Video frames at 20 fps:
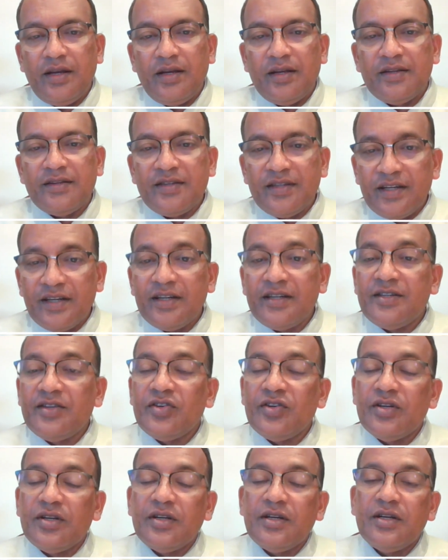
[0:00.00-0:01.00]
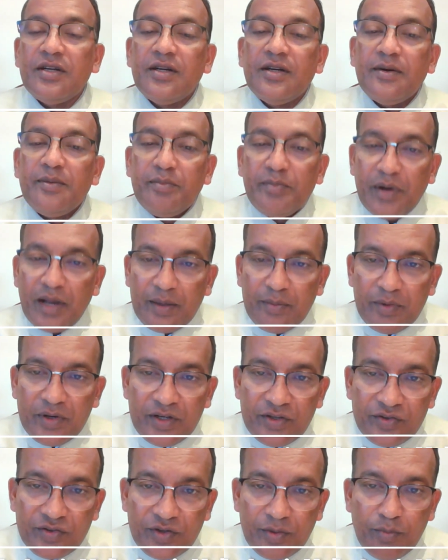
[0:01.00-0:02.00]
said Prime
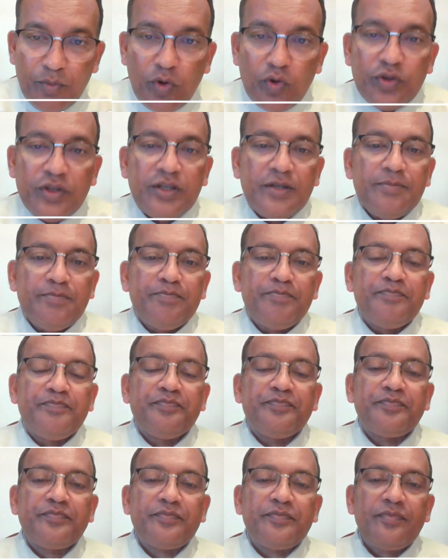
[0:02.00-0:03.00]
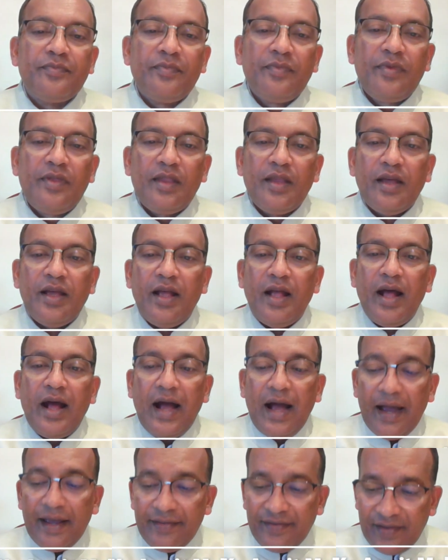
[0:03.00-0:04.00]
Minister Modi.
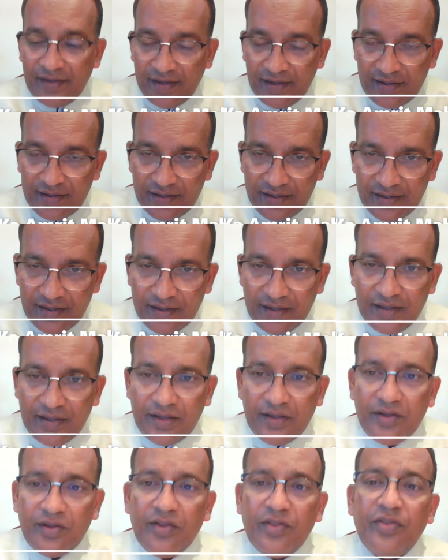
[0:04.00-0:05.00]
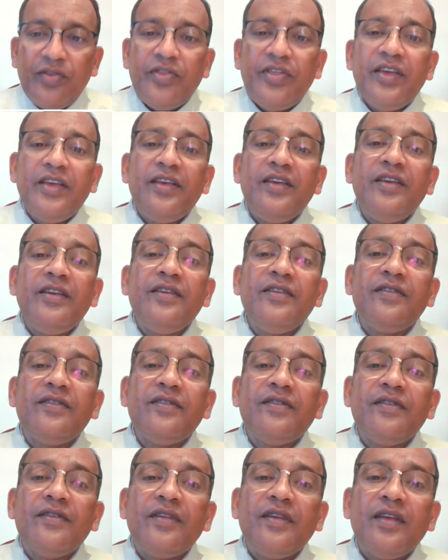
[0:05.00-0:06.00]
I think
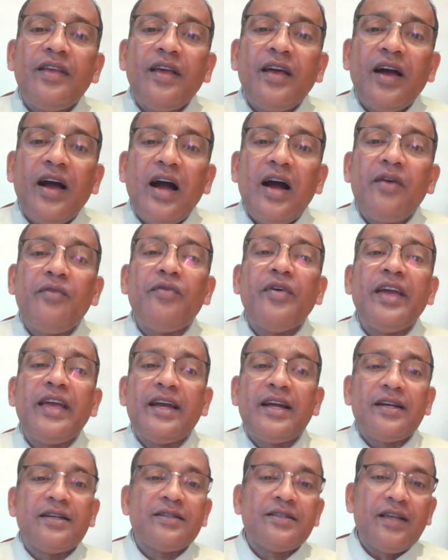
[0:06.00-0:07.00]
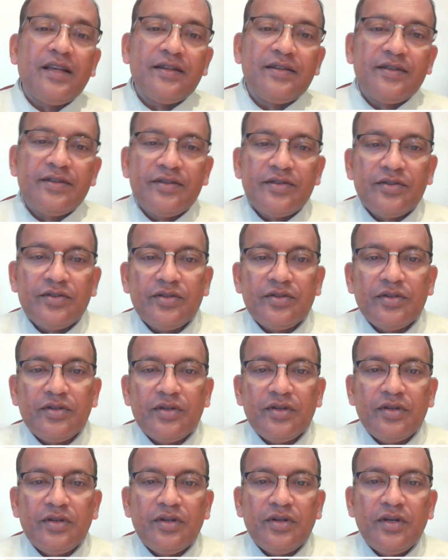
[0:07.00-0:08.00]
these awakens us.
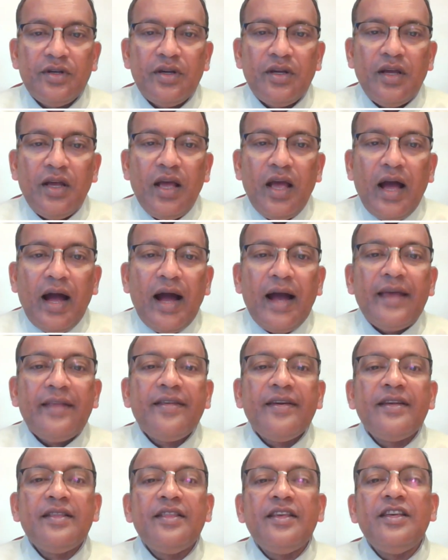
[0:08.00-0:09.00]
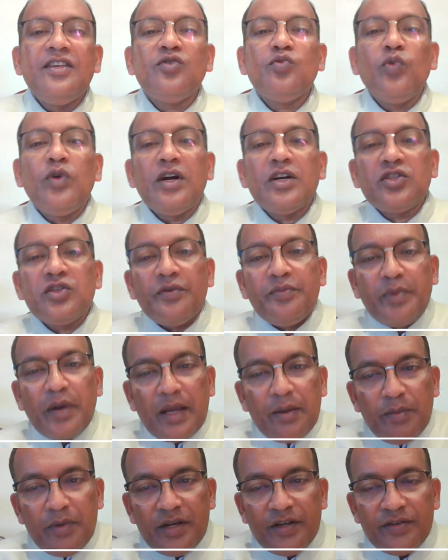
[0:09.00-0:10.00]
I think these words of
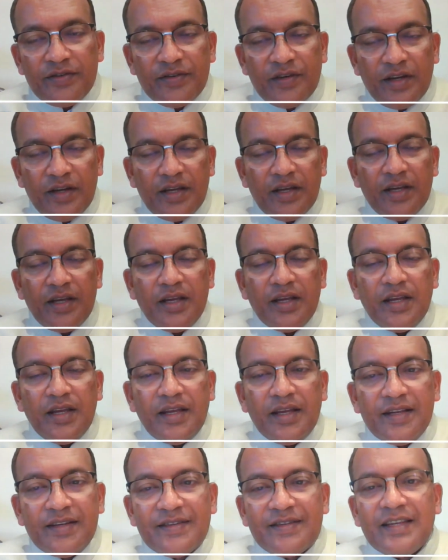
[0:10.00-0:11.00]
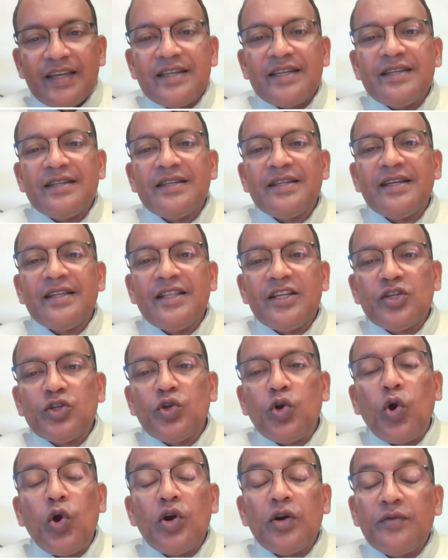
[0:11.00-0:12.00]
Prime Minister set the
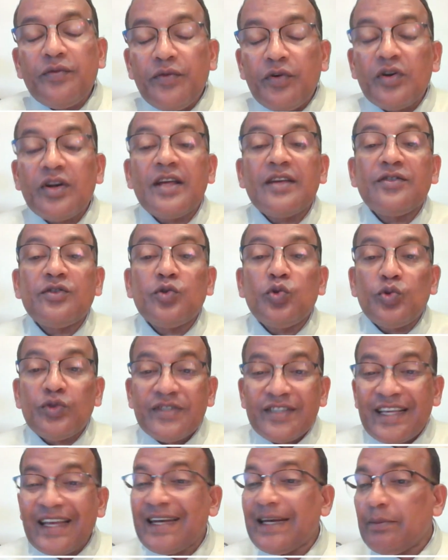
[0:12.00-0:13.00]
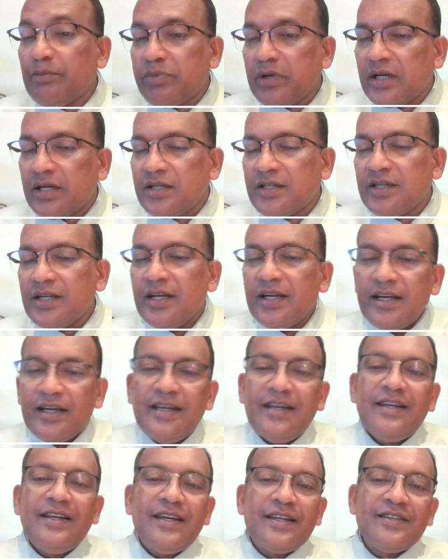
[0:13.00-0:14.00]
tone for us to celebrate
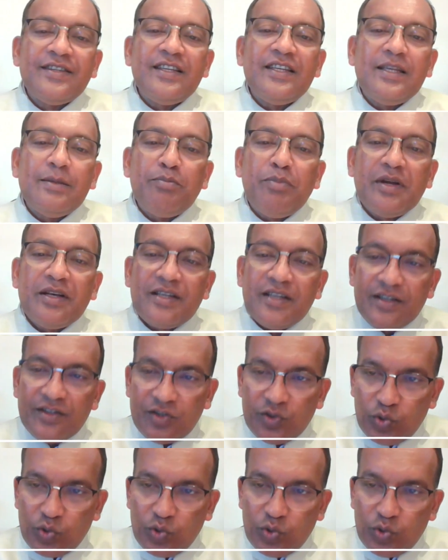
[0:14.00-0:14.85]
India's independence